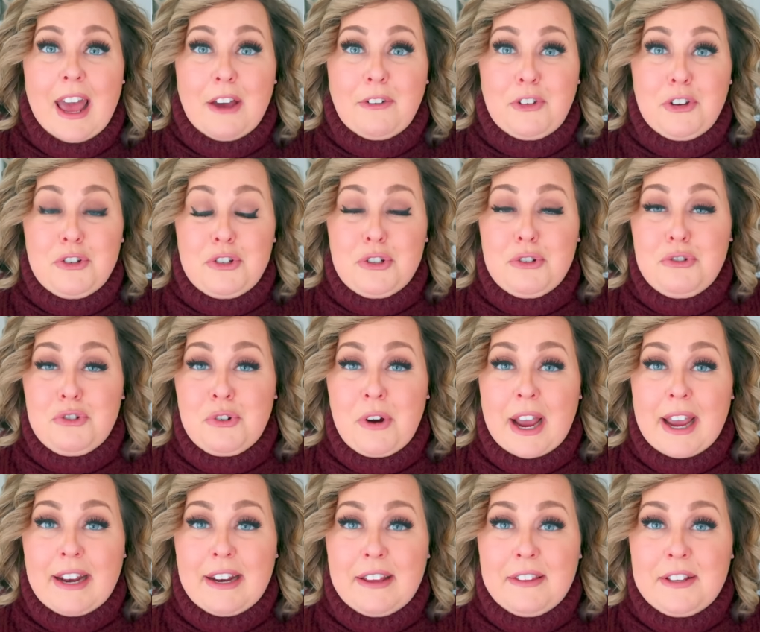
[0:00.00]
If you do
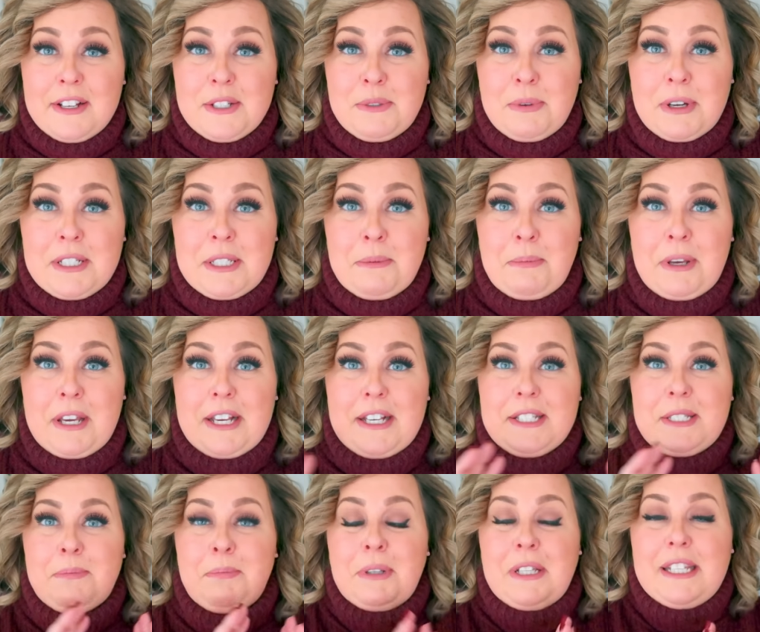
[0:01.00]
try any of these
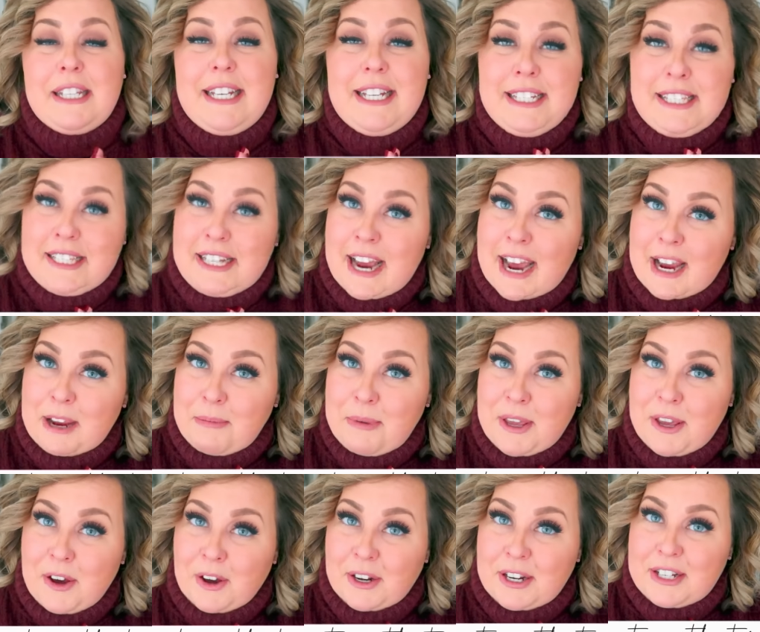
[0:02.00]
recipes, please tag
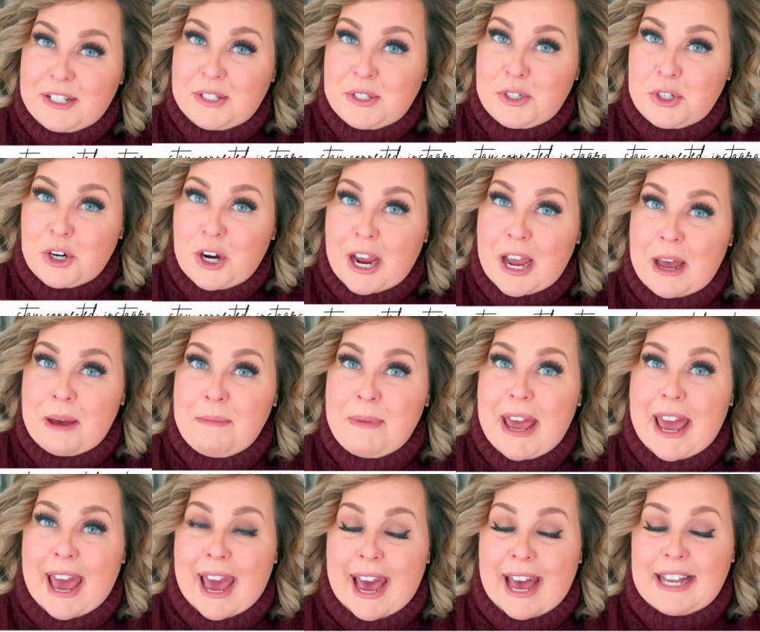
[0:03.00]
me on
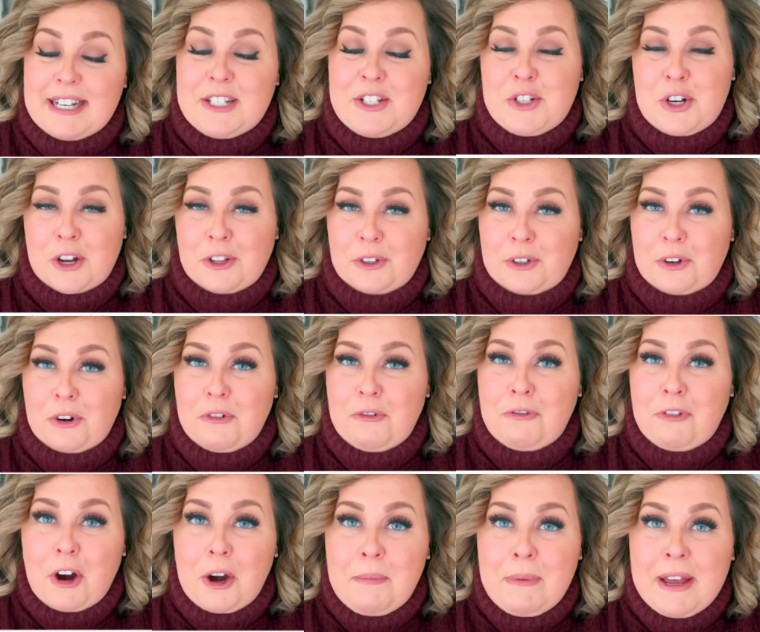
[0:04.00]
Instagram at Charlotte Grove
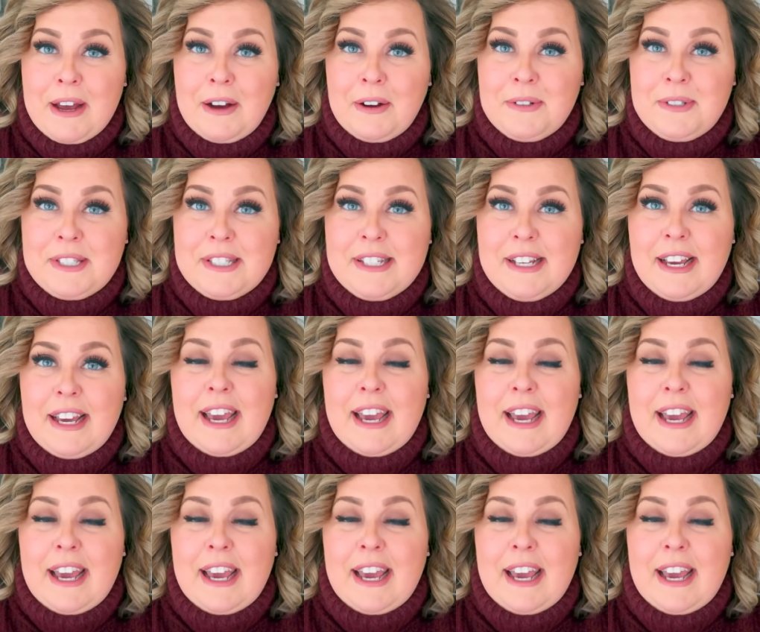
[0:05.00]
Farmhouse.